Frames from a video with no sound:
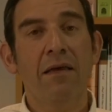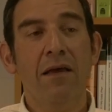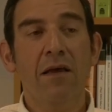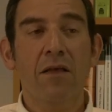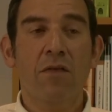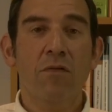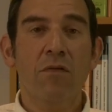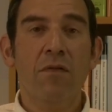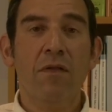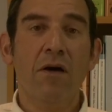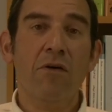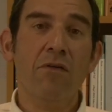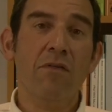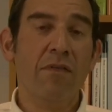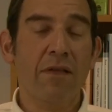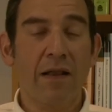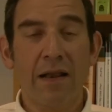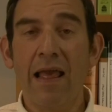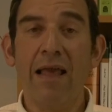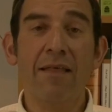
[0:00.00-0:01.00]
is through Torah
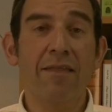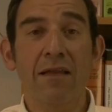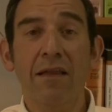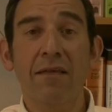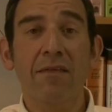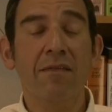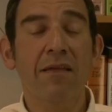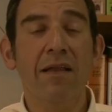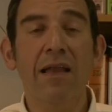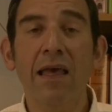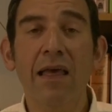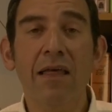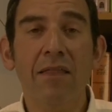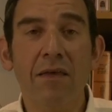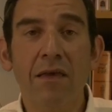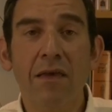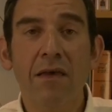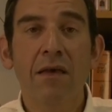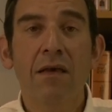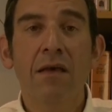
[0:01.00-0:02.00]
study, as it is today.
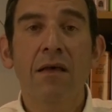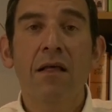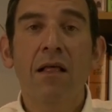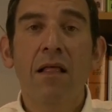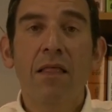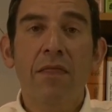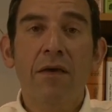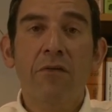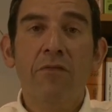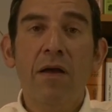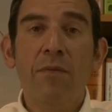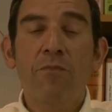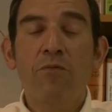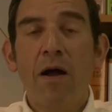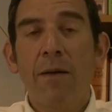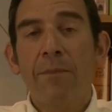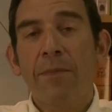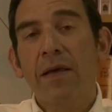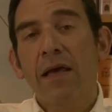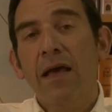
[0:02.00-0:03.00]
The great
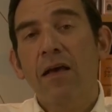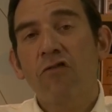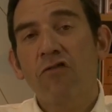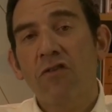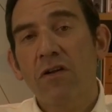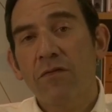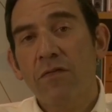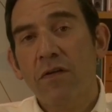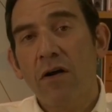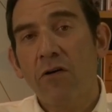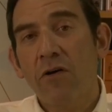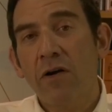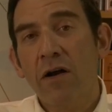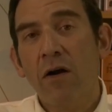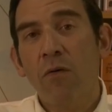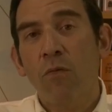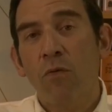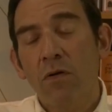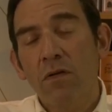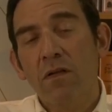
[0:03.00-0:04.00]
propagation of Torah in
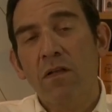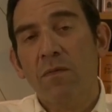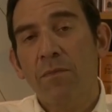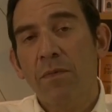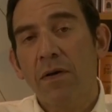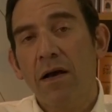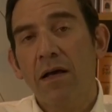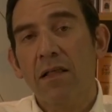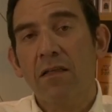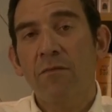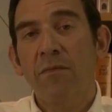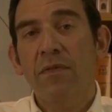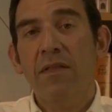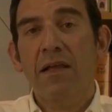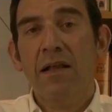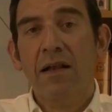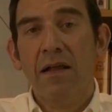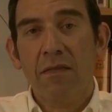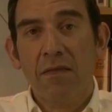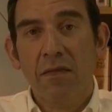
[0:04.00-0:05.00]
our world is because of
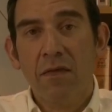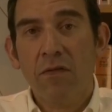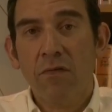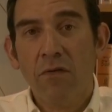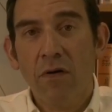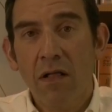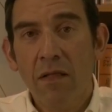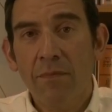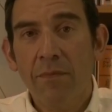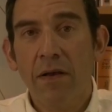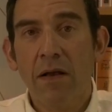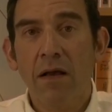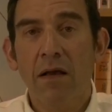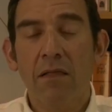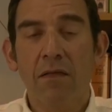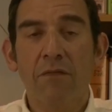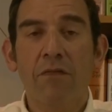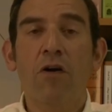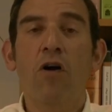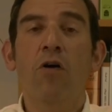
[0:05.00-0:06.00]
Medinas Yisrael and
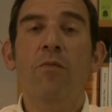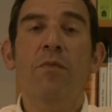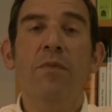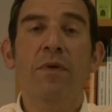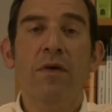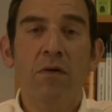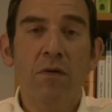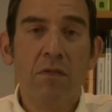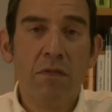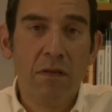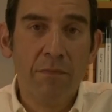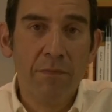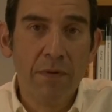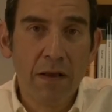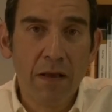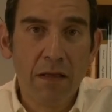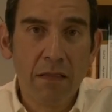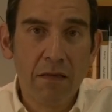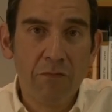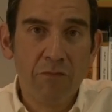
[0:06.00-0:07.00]
because of Komeniyot and
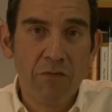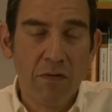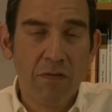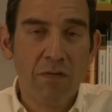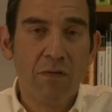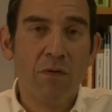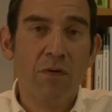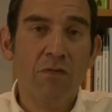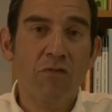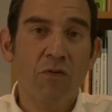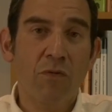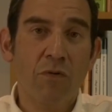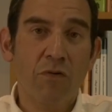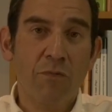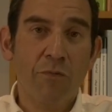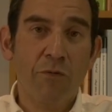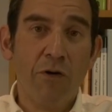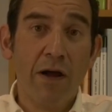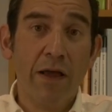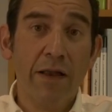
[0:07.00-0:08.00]
because of restored
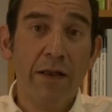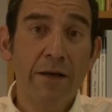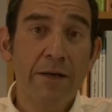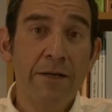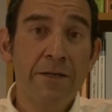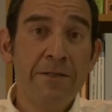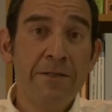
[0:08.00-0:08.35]
Jewish pride.